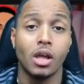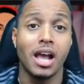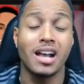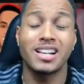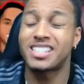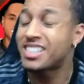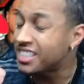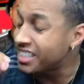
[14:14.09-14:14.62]
I'm
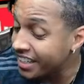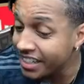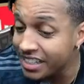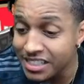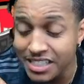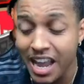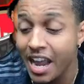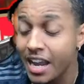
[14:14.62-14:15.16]
sick and
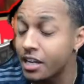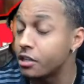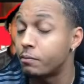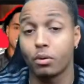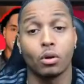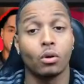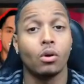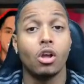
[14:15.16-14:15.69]
tired,
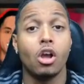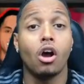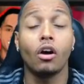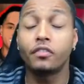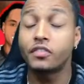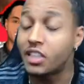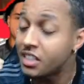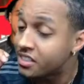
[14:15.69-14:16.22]
bro,
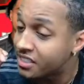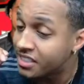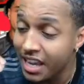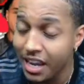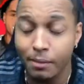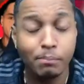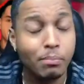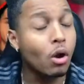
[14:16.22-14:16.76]
of this
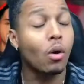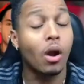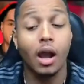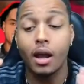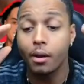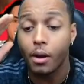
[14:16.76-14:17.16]
Zach, bro.